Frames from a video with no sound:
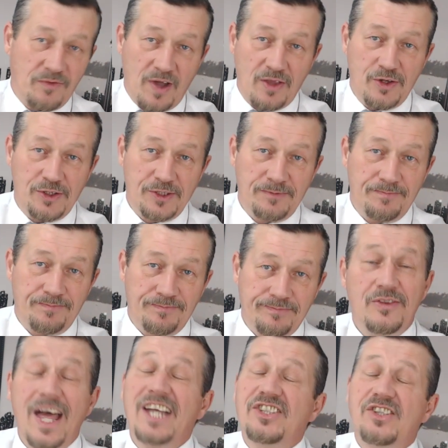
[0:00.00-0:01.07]
of others.
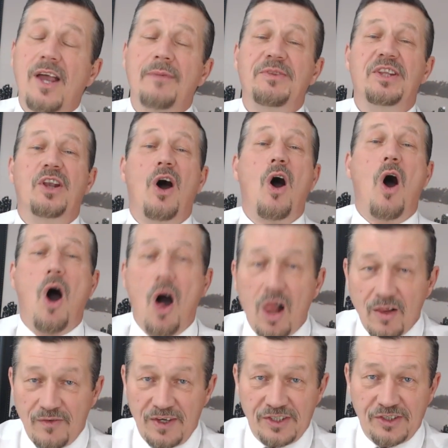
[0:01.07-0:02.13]
That's something all
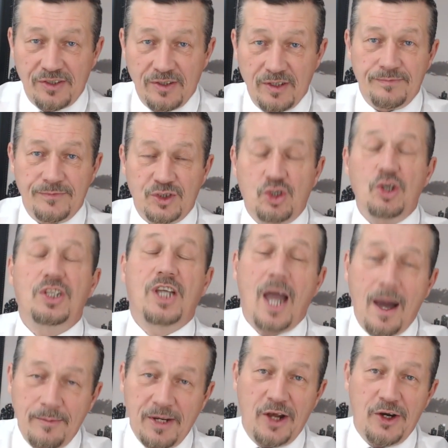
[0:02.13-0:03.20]
of us should
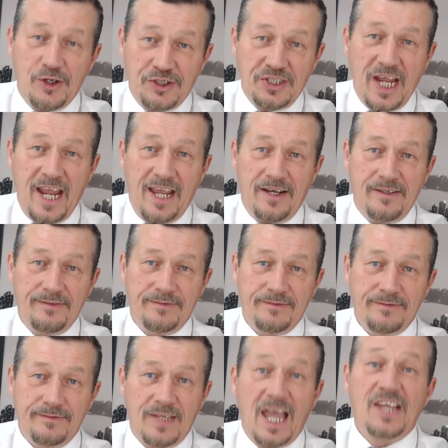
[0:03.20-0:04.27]
come to understand
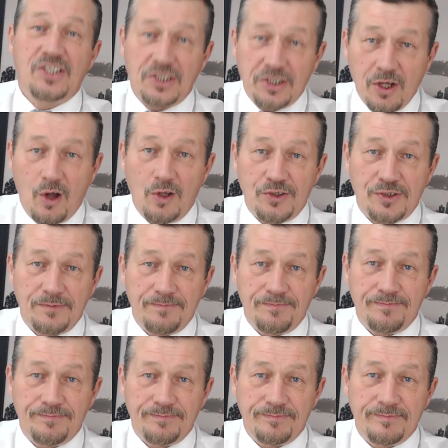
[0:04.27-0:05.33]
as adults.
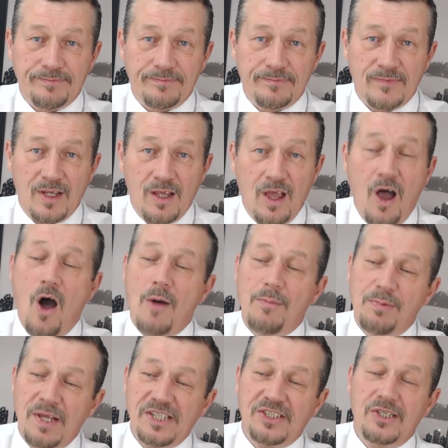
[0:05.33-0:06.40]
I'll
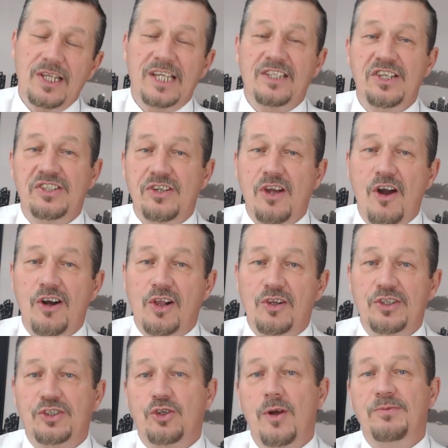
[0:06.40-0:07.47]
place a link to this article in
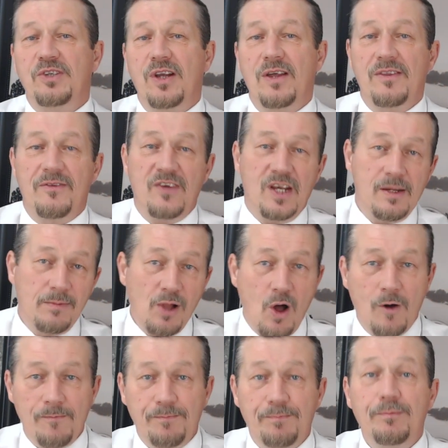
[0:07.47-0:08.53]
the description of the video
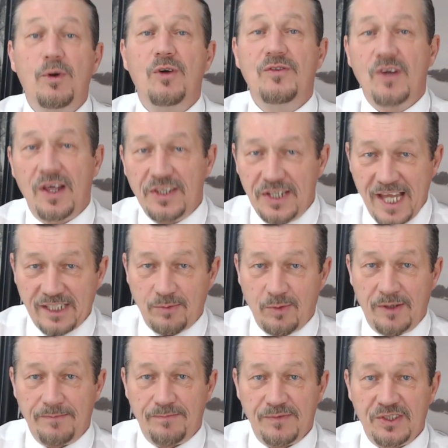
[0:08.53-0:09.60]
below. Moving on to the next
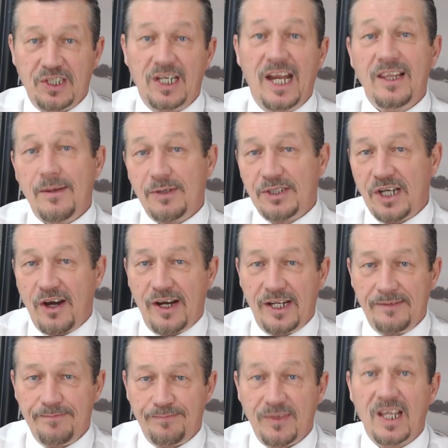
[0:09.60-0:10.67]
one. It's Canadian
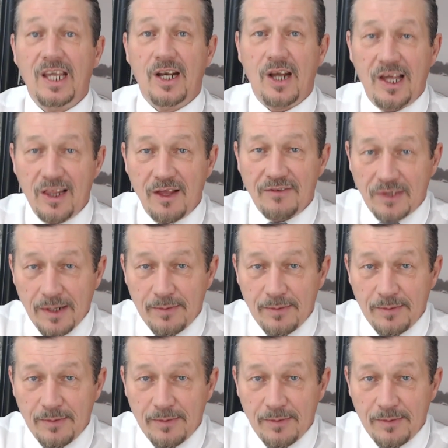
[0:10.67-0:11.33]
Libertarian and I love